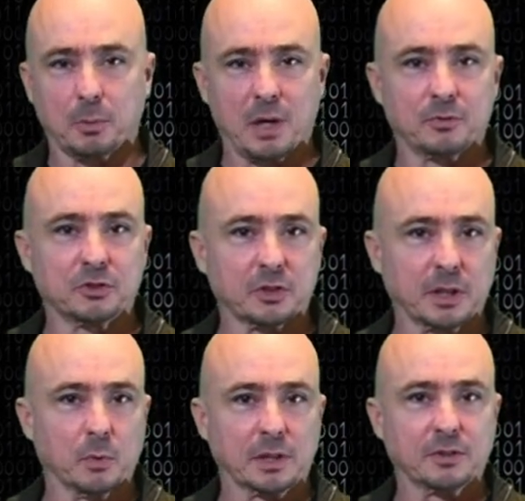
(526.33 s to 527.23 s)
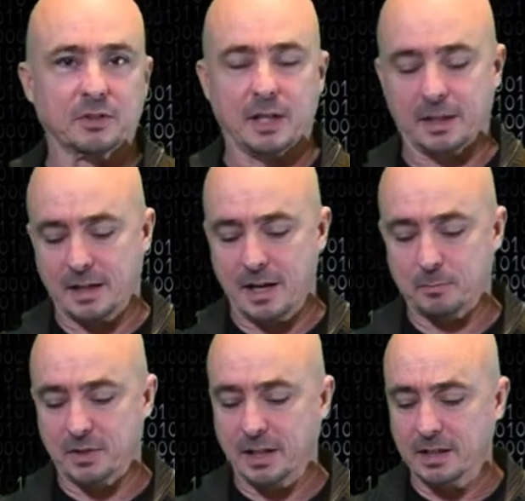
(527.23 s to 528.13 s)
I'm obviously going to take a nap
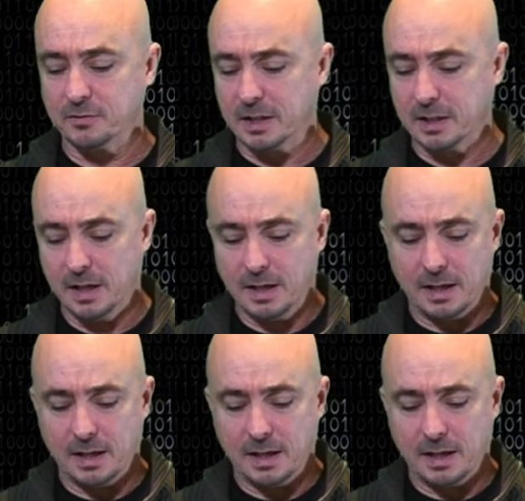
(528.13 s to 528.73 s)
that evening,